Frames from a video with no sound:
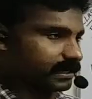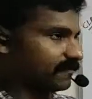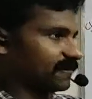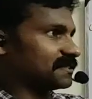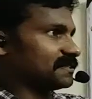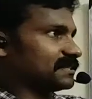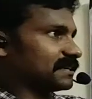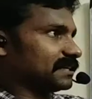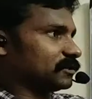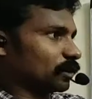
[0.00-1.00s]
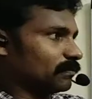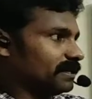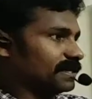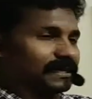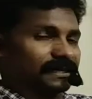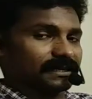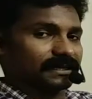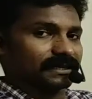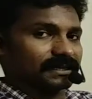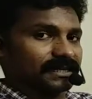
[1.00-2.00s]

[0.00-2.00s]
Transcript: In first second 1 meter.